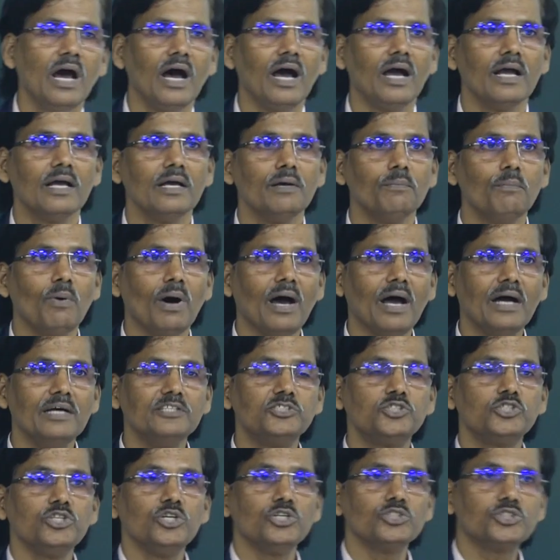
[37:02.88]

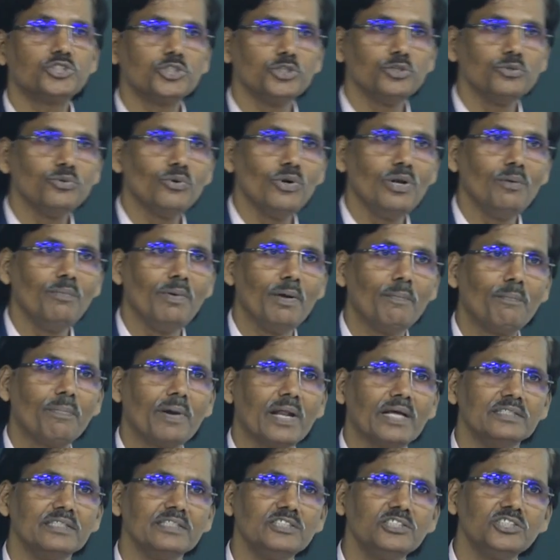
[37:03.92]
CO2 will be
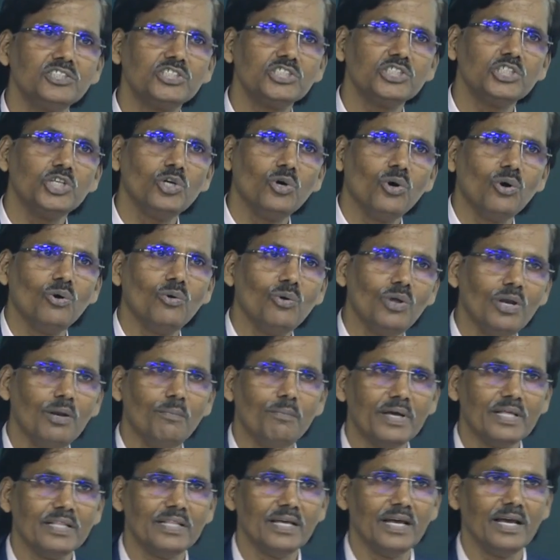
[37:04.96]
present, CO will
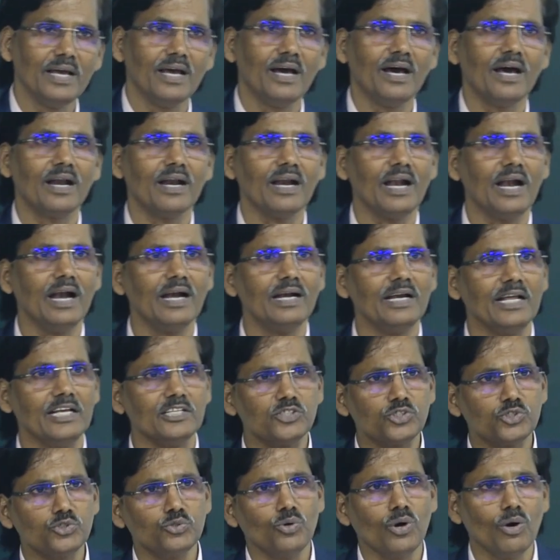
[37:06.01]
be there and
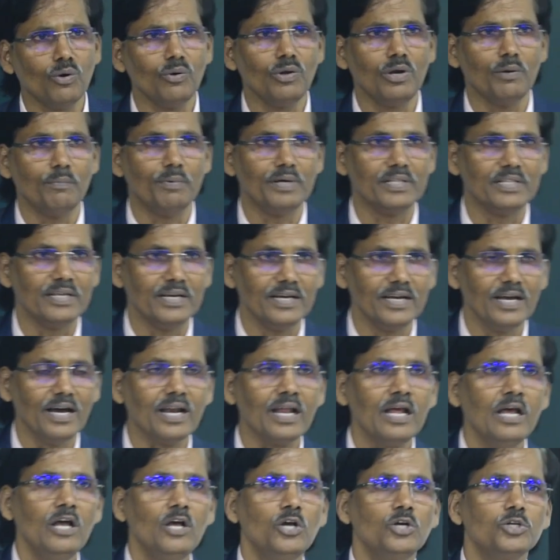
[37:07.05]
H2O will be there.
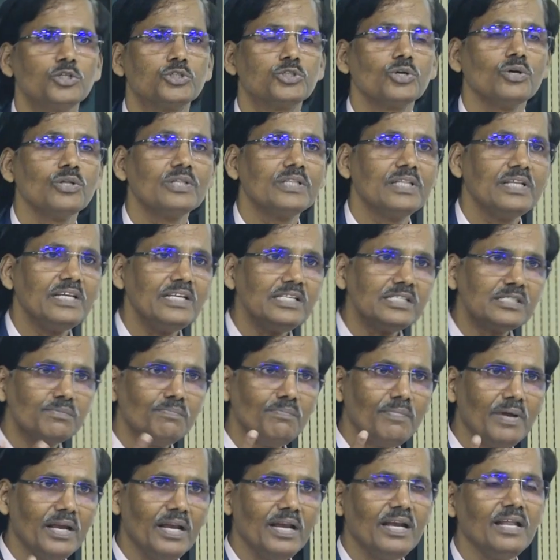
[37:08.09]
So this
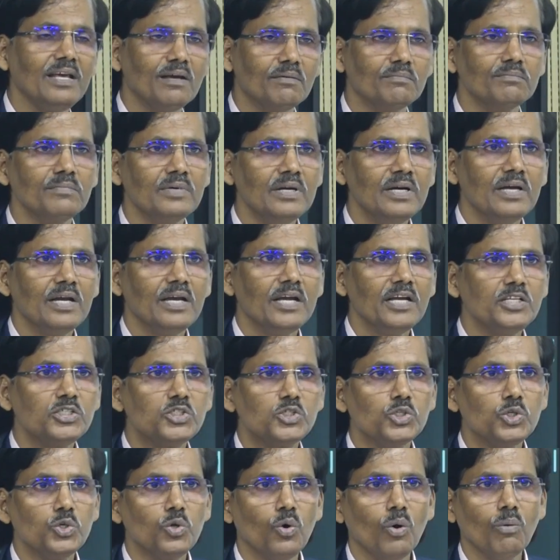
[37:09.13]
medium
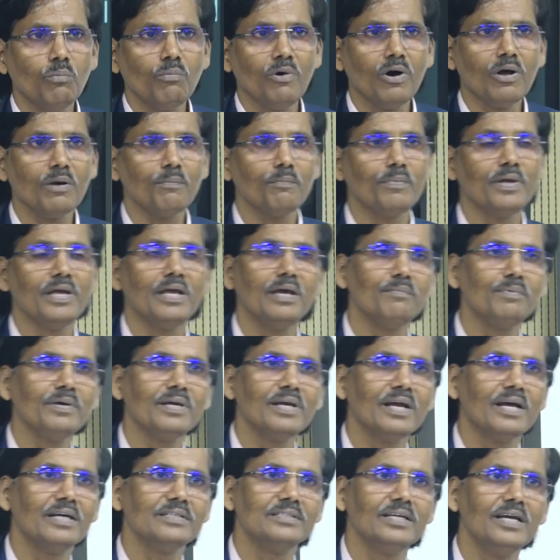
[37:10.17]
is no more
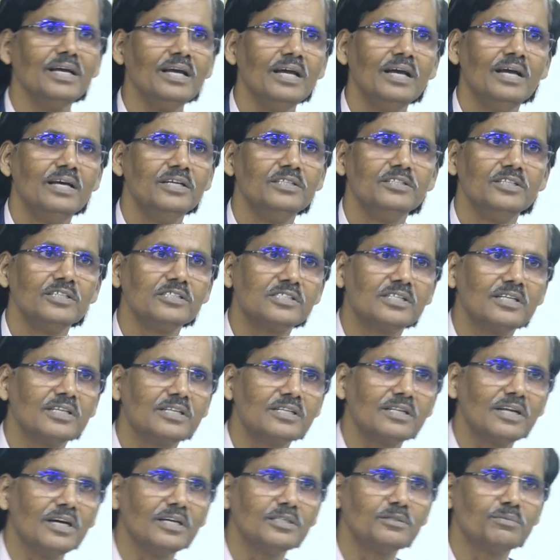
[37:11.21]
behaving as a just a
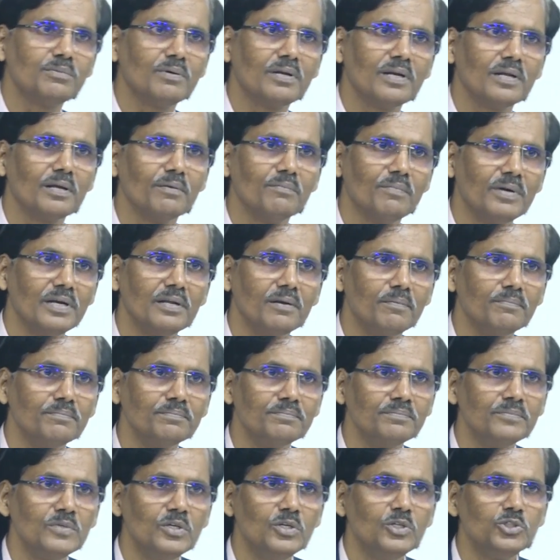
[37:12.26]
transferring medium.
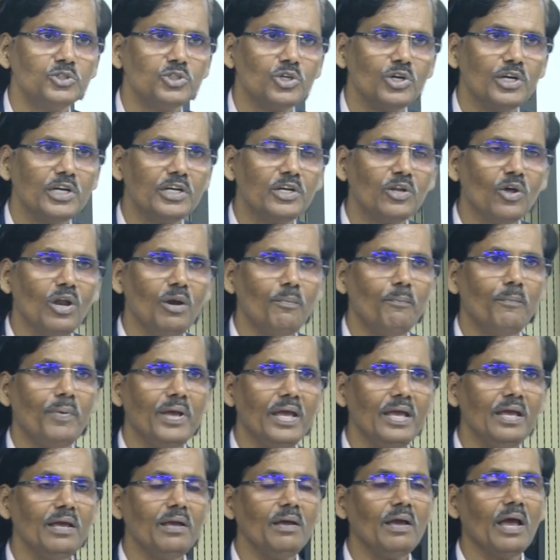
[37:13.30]
So it will
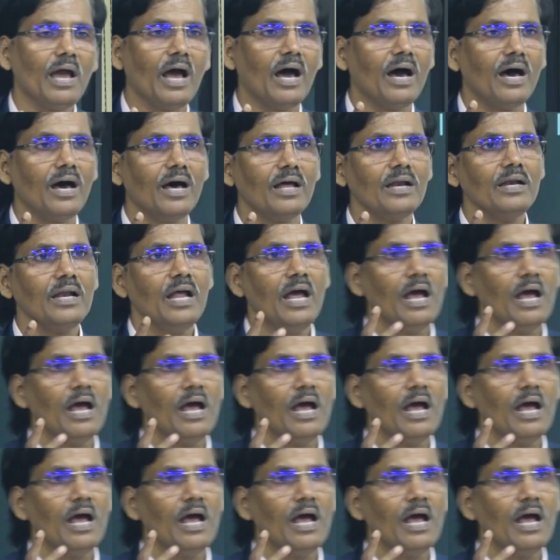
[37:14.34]
be a